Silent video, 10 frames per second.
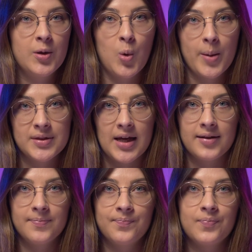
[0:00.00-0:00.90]
the
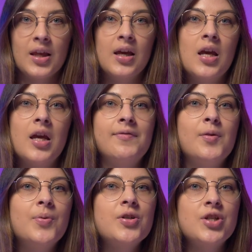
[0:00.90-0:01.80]
website. If you
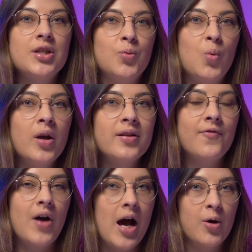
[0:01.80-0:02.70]
purchased one of
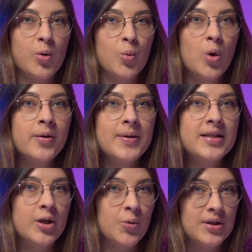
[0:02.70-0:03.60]
our
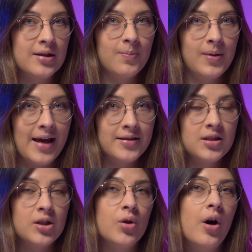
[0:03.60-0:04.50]
WordPress hosting
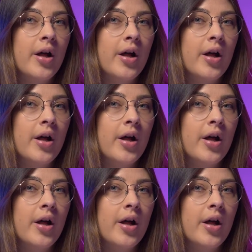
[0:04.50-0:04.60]
plans, you